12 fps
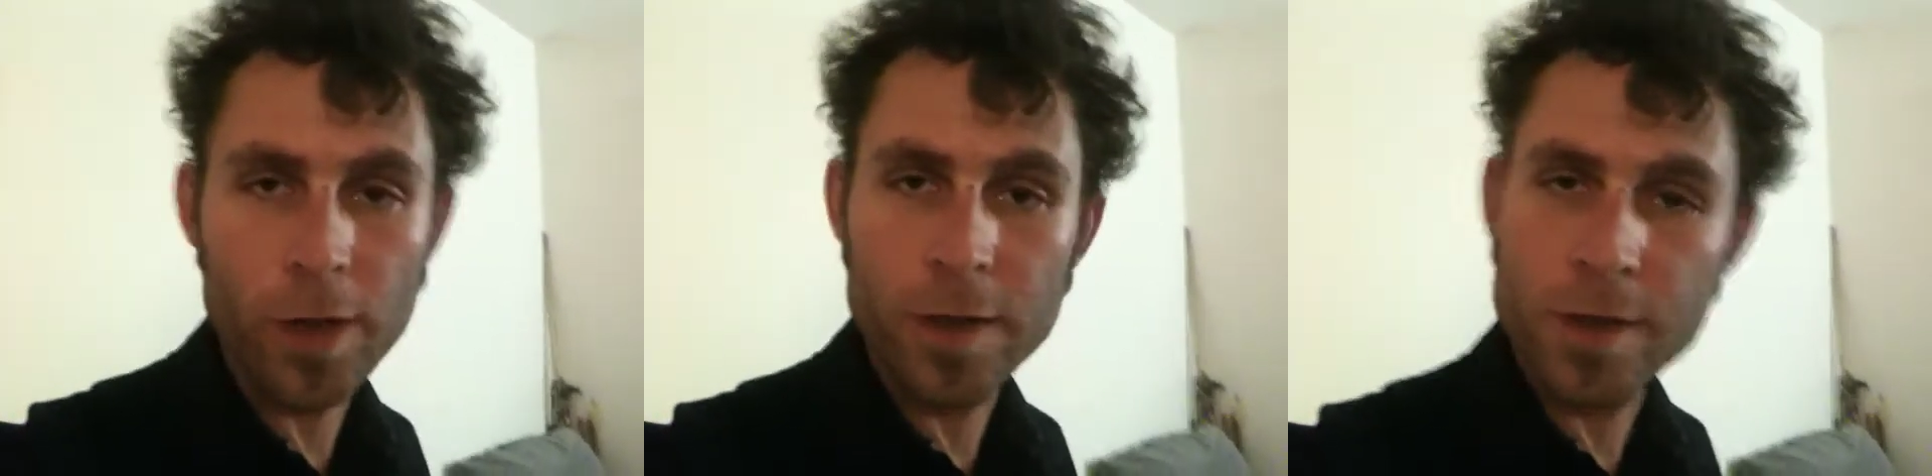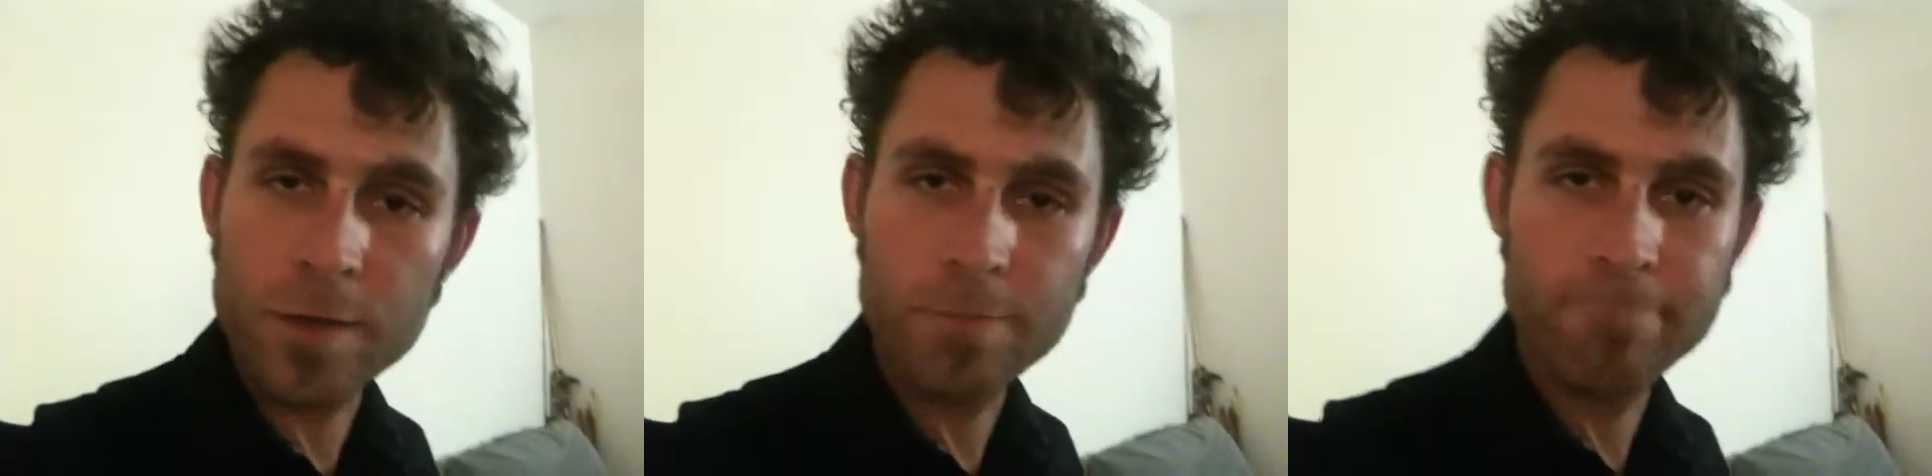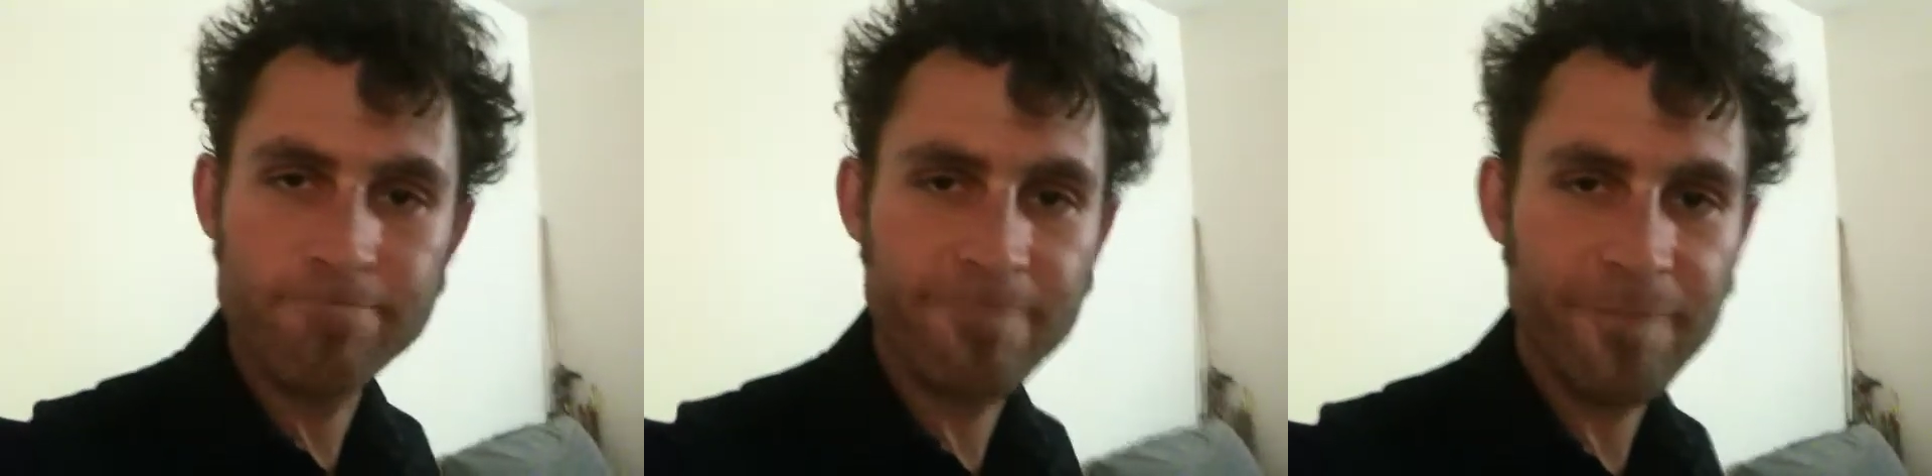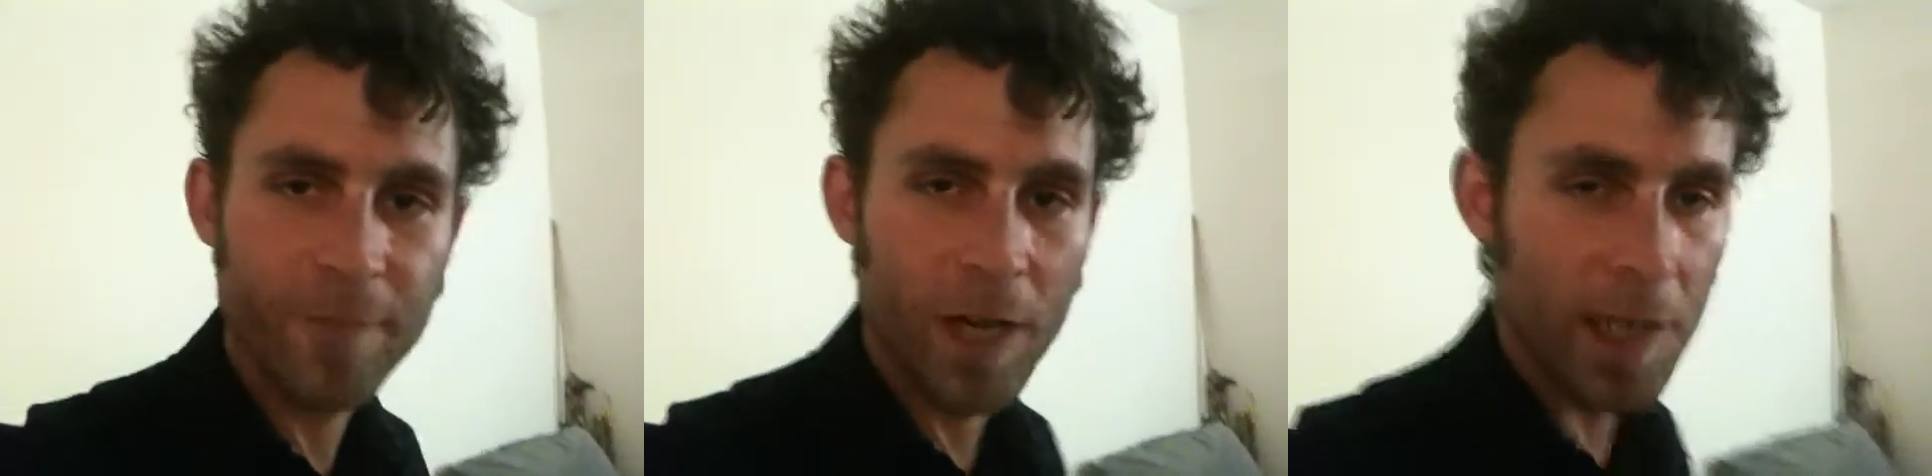It's
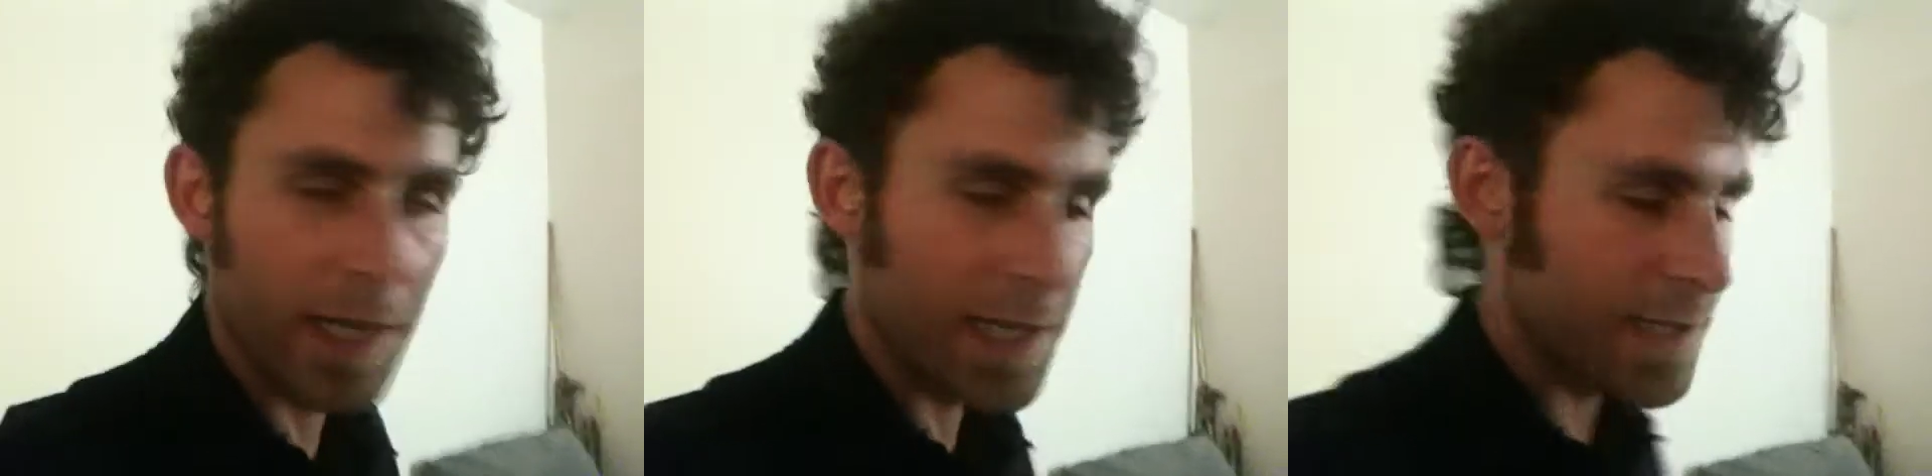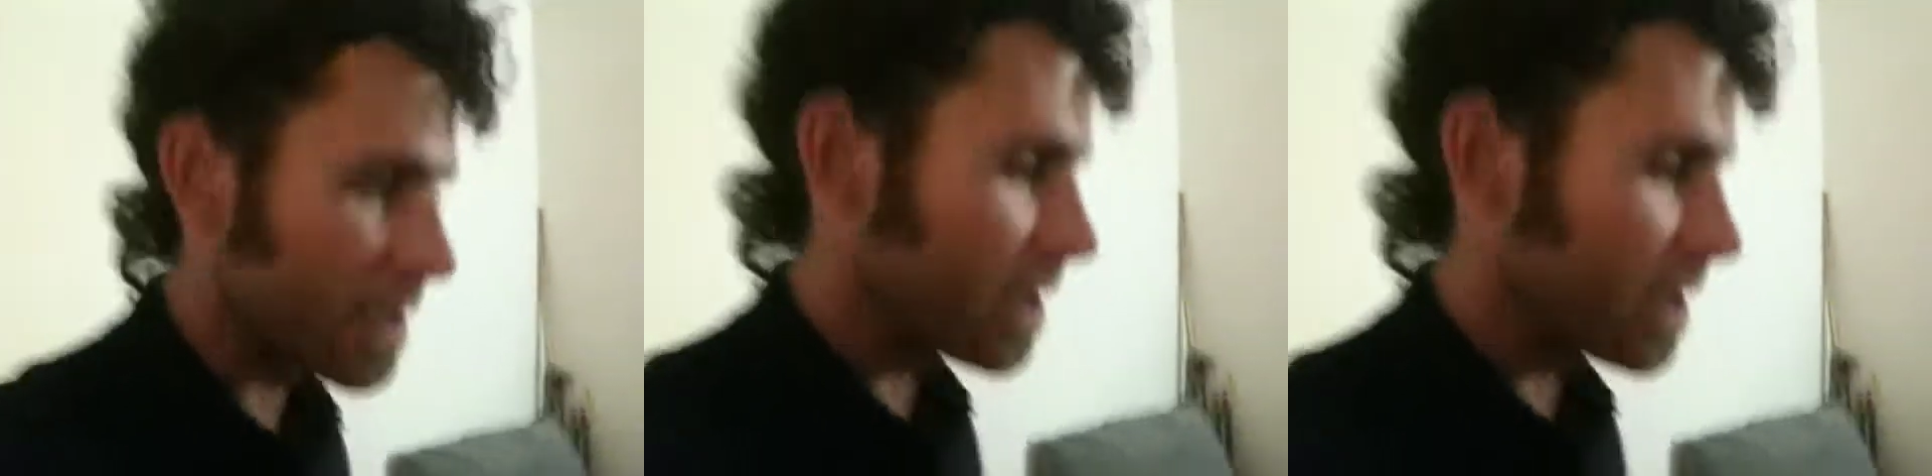kind of nice at